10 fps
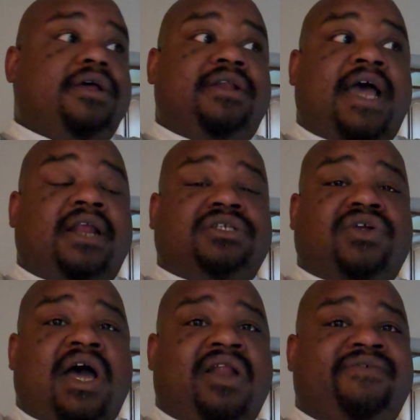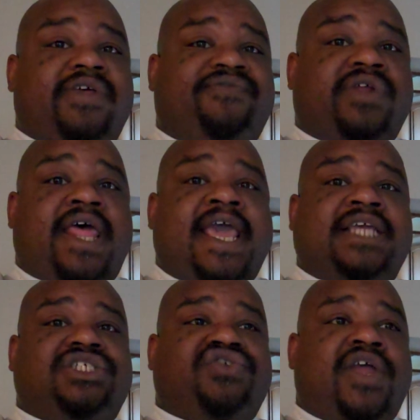Niners are out of it for the
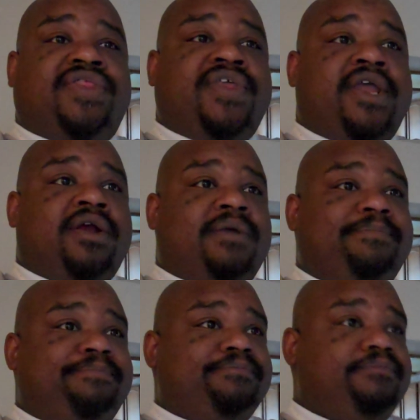eighth straight year.